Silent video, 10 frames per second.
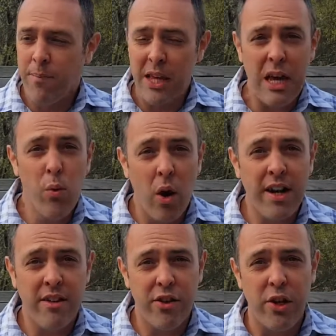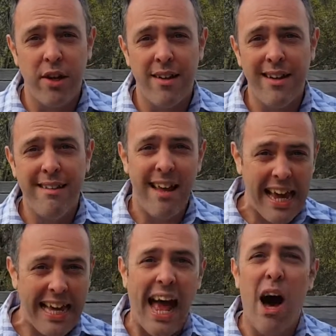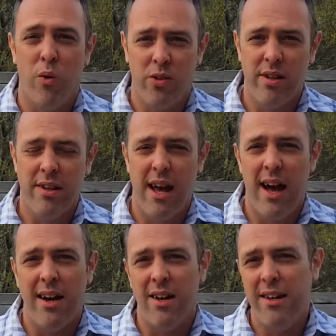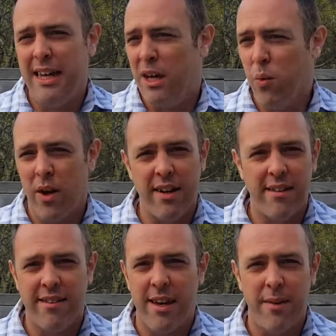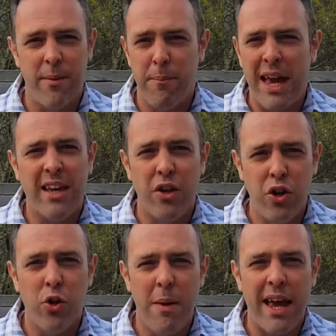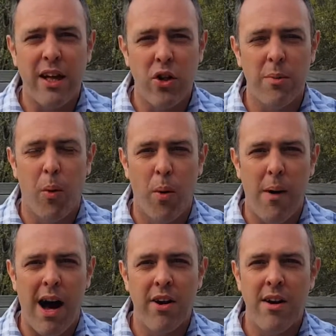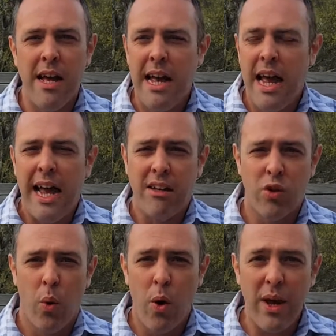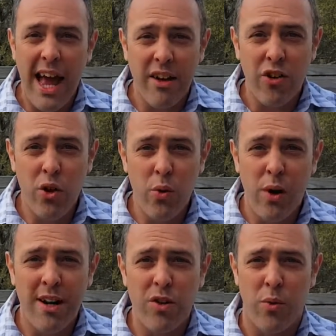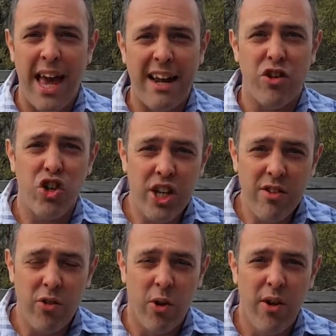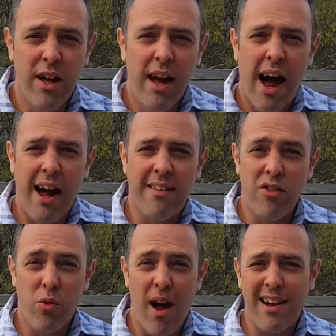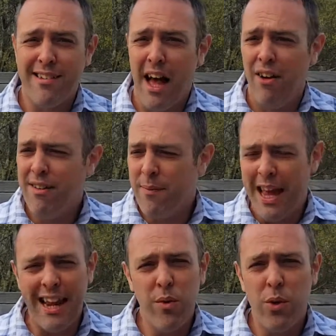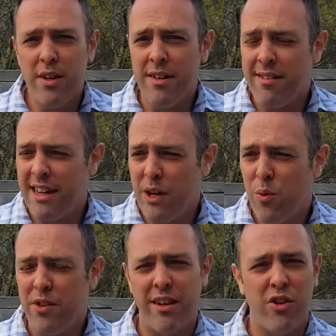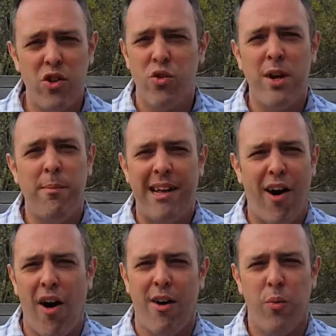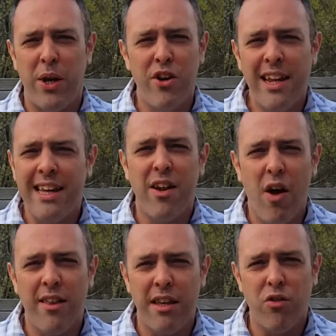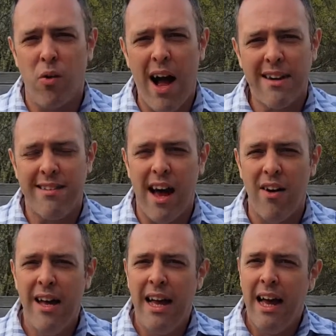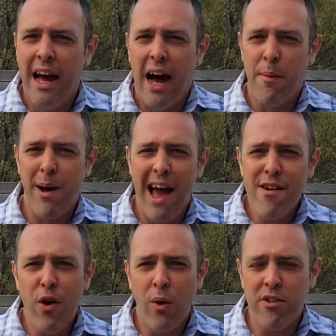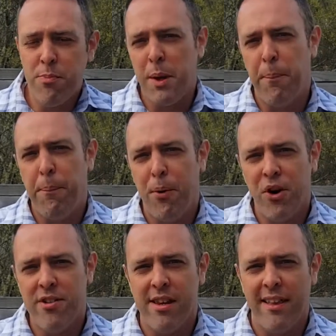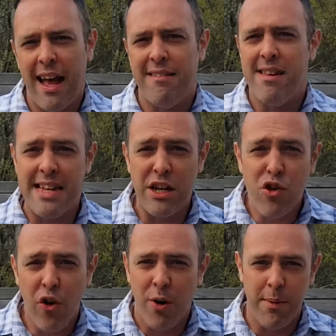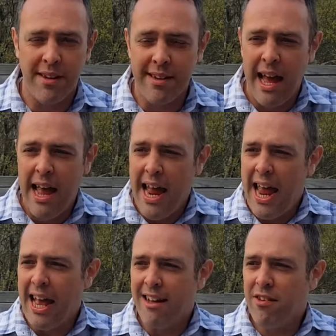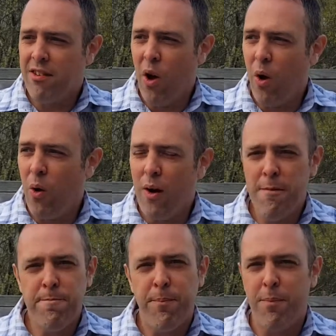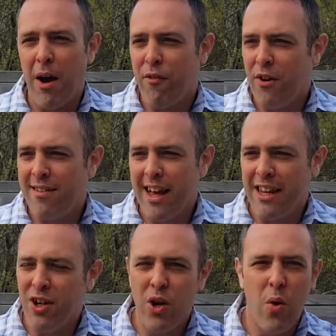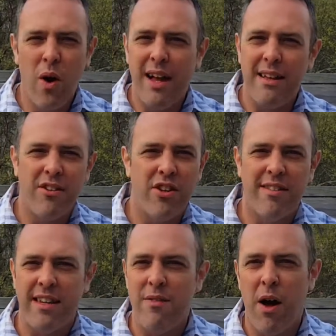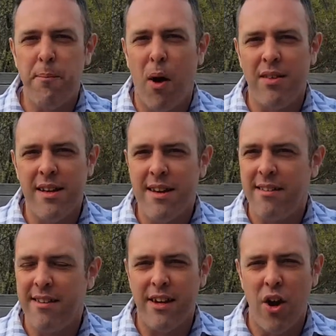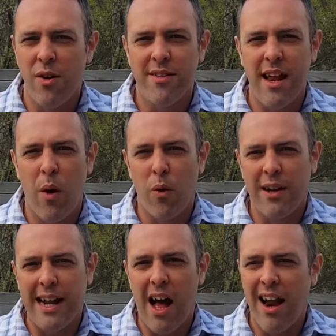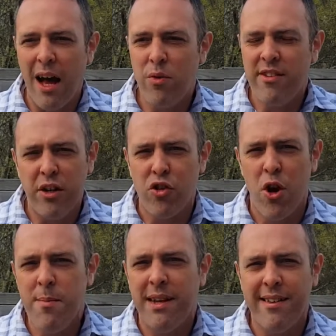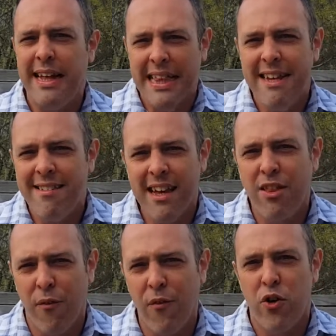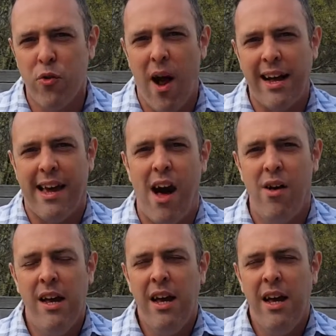he wanted to take it out. He wanted to make it new, make it look more modern. And so what we had to do was we had to chisel these rocks out. And it was extremely hard. We couldn't get all these rocks out. But I've always been a person that's determined. And so my friend's like, you know what, let's just give up on this. It's not working out. I was determined to at least get the first rock out.